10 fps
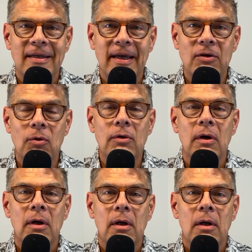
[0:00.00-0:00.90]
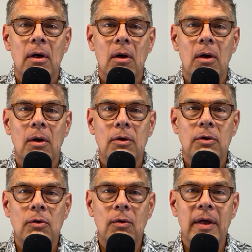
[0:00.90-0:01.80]
and
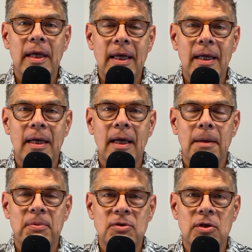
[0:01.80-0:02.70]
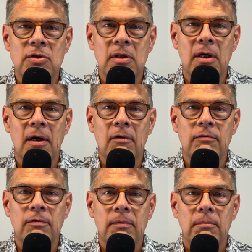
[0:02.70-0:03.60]
you're in a position of